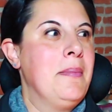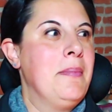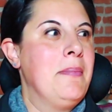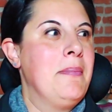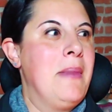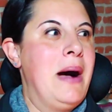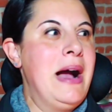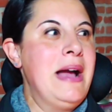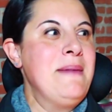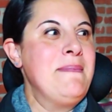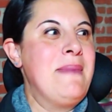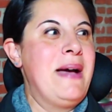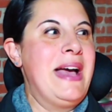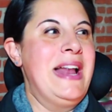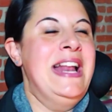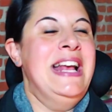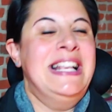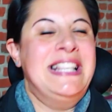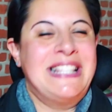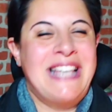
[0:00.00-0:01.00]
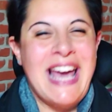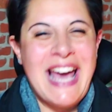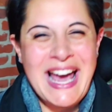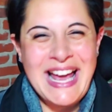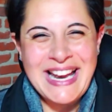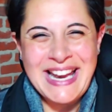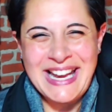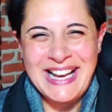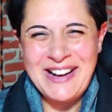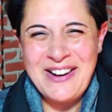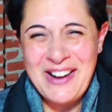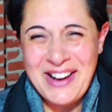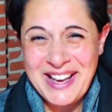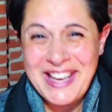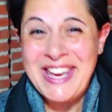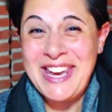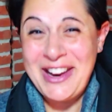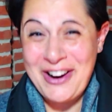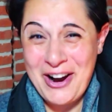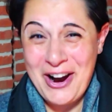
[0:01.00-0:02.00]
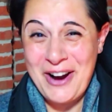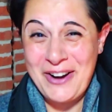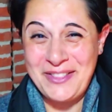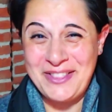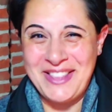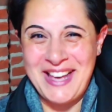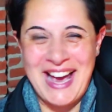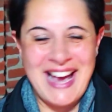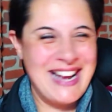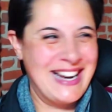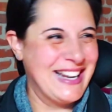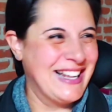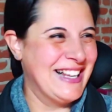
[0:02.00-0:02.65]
My man is getting old. You heard that.